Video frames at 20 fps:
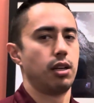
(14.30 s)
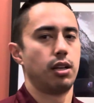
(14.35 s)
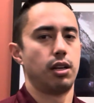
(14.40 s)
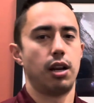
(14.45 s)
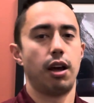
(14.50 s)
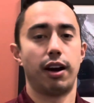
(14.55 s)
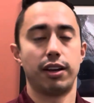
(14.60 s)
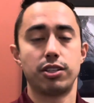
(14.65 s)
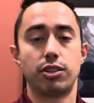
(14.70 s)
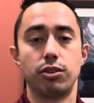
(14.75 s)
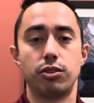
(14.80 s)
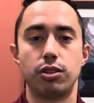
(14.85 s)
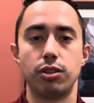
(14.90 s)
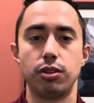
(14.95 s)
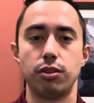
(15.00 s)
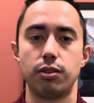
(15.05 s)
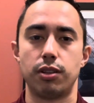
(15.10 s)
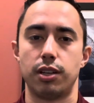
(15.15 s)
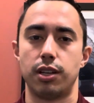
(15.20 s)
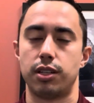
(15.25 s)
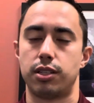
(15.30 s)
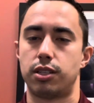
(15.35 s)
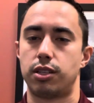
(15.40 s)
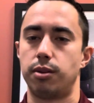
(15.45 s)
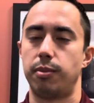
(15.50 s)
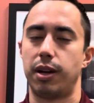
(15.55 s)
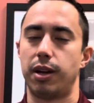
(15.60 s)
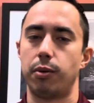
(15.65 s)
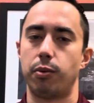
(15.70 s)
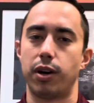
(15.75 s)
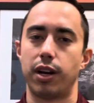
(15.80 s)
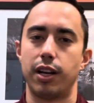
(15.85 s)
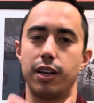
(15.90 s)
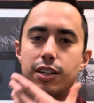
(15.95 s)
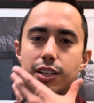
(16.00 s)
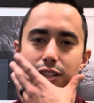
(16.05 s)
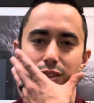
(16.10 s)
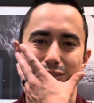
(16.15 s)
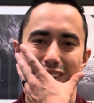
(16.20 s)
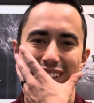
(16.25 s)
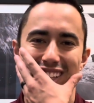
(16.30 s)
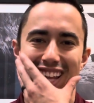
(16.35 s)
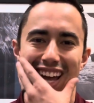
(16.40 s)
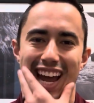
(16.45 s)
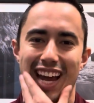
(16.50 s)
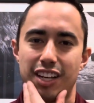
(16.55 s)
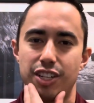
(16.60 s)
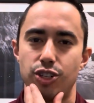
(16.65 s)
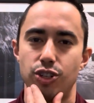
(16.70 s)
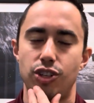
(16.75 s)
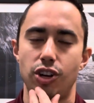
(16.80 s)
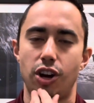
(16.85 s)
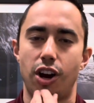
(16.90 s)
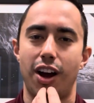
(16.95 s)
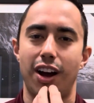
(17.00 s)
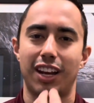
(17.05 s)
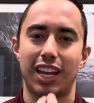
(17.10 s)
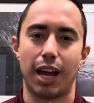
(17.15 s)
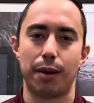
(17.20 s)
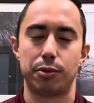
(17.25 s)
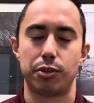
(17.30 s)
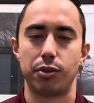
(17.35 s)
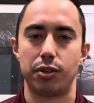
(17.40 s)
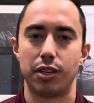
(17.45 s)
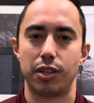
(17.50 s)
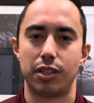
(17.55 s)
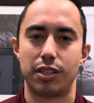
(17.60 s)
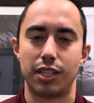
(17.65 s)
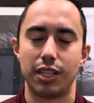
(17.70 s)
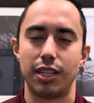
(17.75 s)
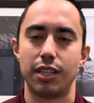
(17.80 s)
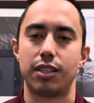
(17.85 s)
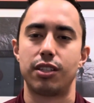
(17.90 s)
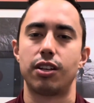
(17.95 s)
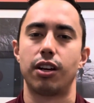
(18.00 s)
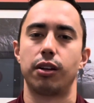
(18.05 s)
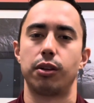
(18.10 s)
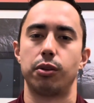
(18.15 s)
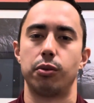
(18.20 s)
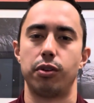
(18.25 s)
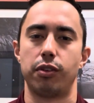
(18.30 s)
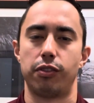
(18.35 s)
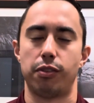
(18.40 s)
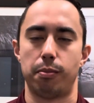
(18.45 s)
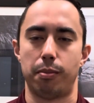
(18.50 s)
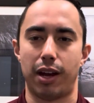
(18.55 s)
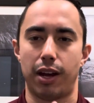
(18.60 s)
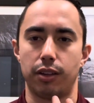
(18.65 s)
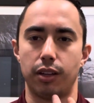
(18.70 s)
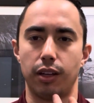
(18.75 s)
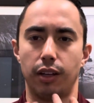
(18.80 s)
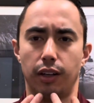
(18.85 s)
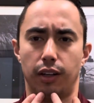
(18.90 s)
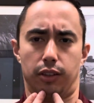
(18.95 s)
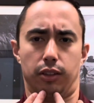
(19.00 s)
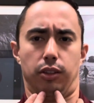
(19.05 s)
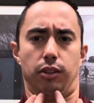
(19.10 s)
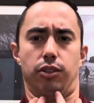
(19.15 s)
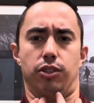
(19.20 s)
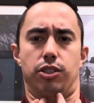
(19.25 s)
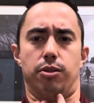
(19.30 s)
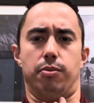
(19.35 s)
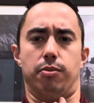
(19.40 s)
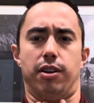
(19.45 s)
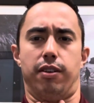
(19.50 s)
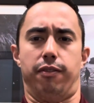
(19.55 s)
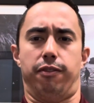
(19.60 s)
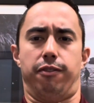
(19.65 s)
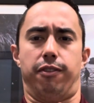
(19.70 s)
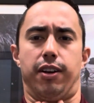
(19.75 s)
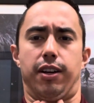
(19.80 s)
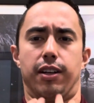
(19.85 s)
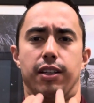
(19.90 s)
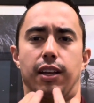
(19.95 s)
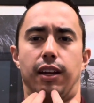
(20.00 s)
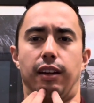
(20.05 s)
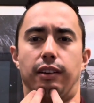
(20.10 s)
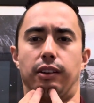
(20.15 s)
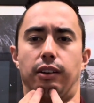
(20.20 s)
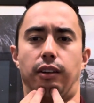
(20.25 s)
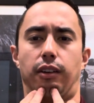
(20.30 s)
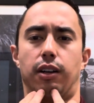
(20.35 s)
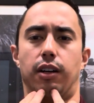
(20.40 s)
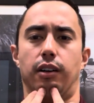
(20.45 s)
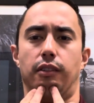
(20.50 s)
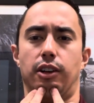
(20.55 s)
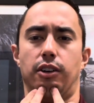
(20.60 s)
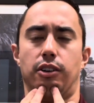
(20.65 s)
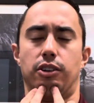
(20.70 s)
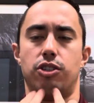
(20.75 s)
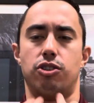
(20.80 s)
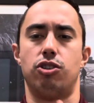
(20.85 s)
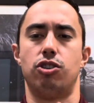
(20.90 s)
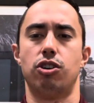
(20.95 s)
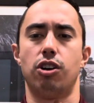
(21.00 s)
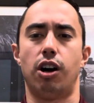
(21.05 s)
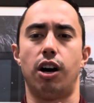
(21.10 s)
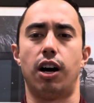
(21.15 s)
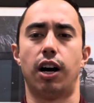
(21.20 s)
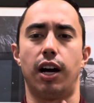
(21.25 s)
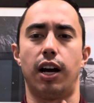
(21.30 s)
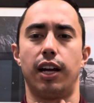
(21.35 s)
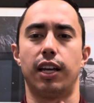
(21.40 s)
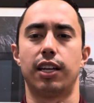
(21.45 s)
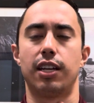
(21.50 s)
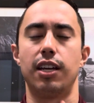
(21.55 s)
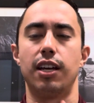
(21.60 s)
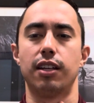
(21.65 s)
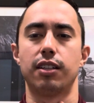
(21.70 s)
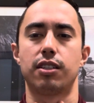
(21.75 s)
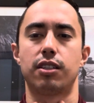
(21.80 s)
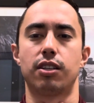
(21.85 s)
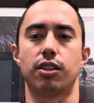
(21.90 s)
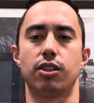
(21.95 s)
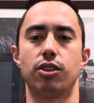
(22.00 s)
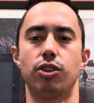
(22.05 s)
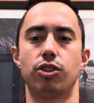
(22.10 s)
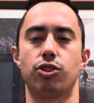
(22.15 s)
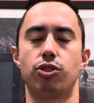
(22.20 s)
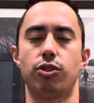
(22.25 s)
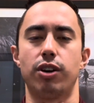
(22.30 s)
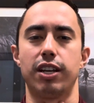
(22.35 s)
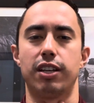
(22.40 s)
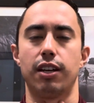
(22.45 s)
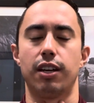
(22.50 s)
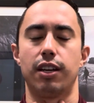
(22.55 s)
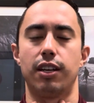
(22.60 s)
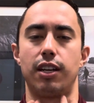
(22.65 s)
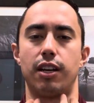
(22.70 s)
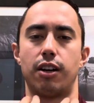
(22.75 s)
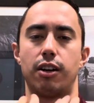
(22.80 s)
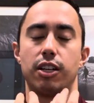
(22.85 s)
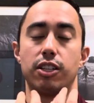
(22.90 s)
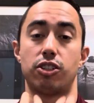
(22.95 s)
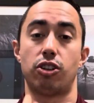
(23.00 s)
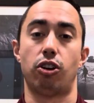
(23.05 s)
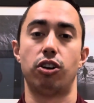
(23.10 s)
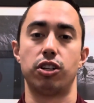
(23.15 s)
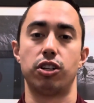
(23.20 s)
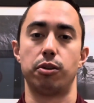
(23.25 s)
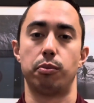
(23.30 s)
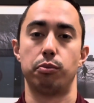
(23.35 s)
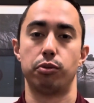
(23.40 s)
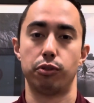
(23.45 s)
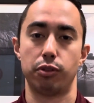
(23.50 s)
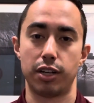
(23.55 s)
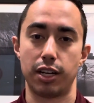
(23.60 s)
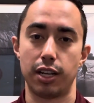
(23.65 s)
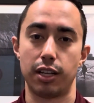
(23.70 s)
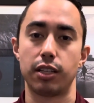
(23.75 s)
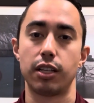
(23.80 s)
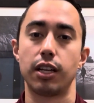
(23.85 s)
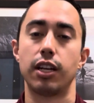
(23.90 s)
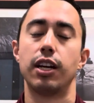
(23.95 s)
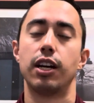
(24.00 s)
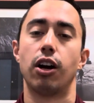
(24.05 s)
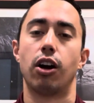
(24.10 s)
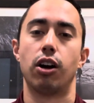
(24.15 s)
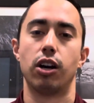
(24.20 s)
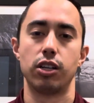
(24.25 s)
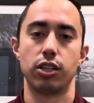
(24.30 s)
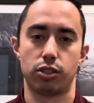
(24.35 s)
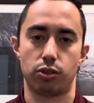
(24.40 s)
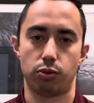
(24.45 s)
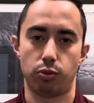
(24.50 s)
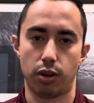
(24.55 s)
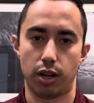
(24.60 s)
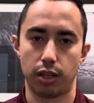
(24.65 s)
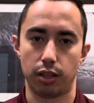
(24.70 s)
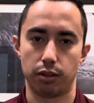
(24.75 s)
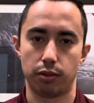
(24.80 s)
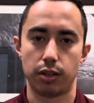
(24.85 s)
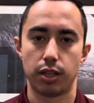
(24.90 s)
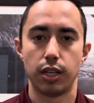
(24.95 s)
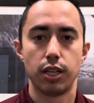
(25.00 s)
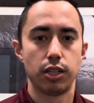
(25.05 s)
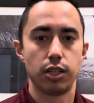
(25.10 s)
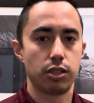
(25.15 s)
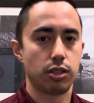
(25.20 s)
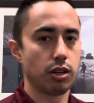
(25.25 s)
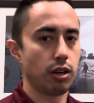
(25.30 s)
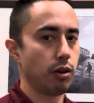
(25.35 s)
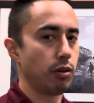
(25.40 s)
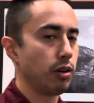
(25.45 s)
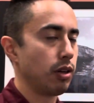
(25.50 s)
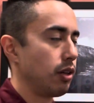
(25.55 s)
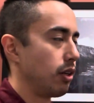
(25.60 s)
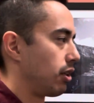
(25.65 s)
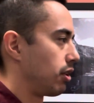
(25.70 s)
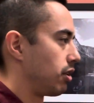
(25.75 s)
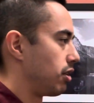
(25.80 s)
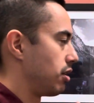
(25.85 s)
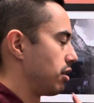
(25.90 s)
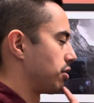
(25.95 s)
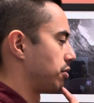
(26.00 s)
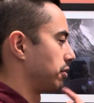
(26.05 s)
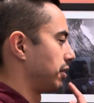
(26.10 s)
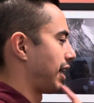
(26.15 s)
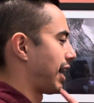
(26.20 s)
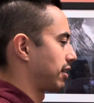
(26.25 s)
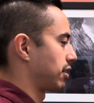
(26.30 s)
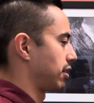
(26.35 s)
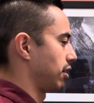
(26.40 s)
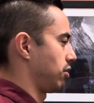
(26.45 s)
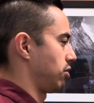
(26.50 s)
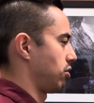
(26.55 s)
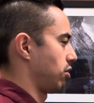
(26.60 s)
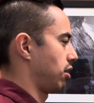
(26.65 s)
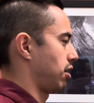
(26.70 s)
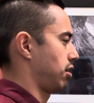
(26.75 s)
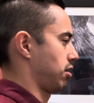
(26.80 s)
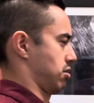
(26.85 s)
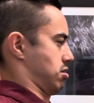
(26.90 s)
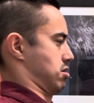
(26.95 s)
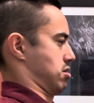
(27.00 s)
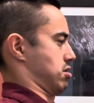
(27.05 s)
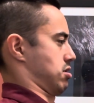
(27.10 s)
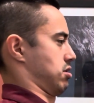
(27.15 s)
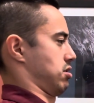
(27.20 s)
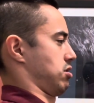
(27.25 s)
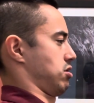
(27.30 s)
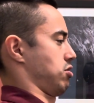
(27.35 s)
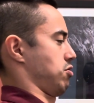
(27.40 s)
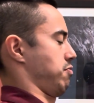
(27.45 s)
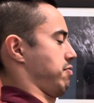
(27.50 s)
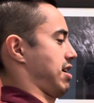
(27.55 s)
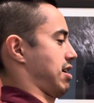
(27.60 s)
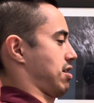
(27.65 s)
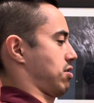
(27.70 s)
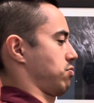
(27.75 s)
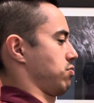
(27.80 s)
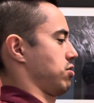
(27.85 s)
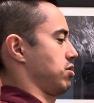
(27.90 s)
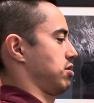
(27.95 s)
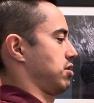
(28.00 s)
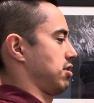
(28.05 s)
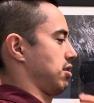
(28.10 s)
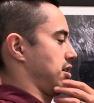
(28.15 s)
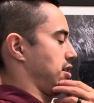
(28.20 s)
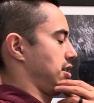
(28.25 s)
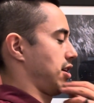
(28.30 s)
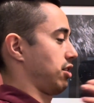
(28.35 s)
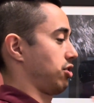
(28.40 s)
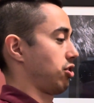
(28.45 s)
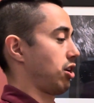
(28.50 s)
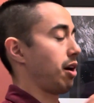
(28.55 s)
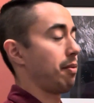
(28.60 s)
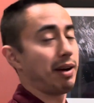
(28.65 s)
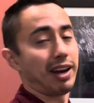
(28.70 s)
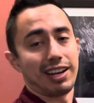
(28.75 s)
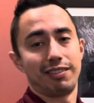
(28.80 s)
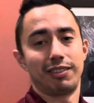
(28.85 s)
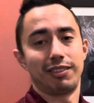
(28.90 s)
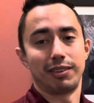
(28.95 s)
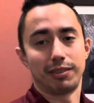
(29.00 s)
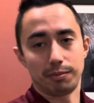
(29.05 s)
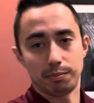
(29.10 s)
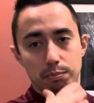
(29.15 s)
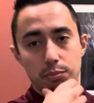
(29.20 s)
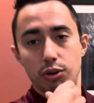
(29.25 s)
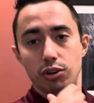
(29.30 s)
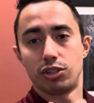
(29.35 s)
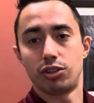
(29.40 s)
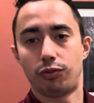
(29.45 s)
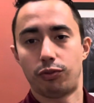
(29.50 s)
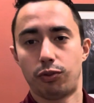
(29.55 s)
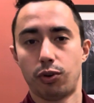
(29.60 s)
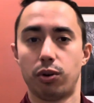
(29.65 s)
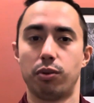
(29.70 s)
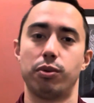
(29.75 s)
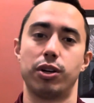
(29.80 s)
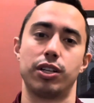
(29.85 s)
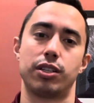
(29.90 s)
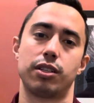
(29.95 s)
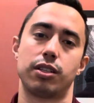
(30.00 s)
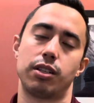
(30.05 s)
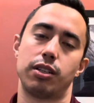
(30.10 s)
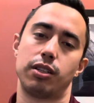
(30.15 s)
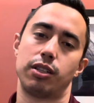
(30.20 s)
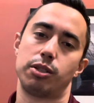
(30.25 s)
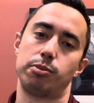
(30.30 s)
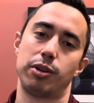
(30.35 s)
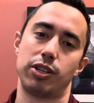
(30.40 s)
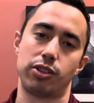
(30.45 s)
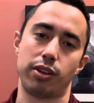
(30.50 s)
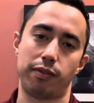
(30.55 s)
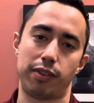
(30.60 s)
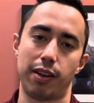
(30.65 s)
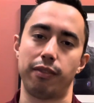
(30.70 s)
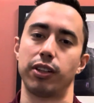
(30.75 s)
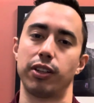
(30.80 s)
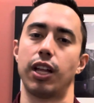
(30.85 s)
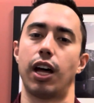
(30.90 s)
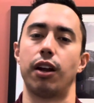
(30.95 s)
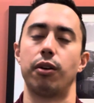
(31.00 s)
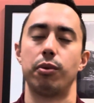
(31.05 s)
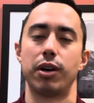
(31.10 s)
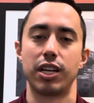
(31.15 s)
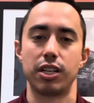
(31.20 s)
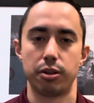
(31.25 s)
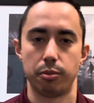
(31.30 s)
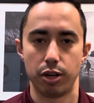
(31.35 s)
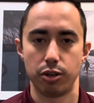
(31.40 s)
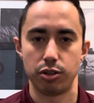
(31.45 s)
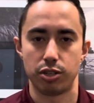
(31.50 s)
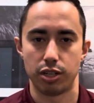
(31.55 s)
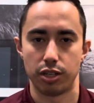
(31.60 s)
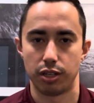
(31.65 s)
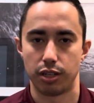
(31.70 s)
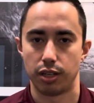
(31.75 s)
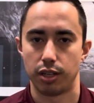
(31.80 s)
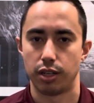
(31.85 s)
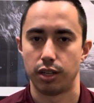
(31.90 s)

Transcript: Now, as you do this, you may wanna just relax your jaw, gap between the teeth, tongue of the roof and mouth, or else you might find that your jaw hits your trachea here and it's hard to breathe, hard to swallow. So you just relax that jaw, as you go backwards, and that jaw might even push forwards, especially if you have a lot of range of motion.